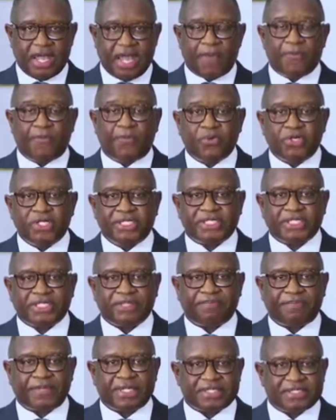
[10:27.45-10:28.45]
and
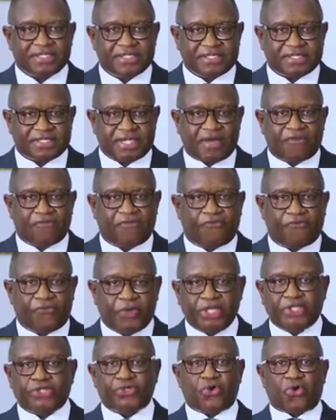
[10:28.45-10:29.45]
political parties are
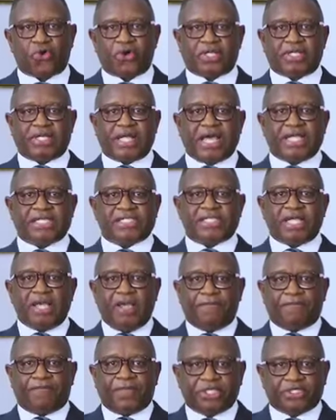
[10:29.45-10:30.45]
free to organize
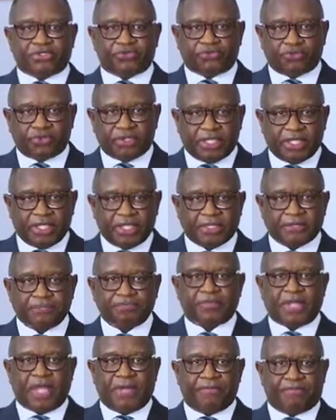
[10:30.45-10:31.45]
peacefully
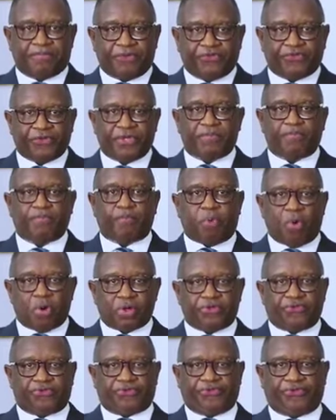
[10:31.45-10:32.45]
and present
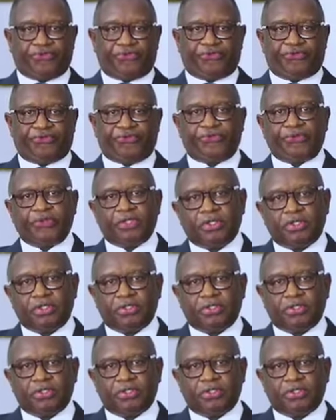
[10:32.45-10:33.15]
policies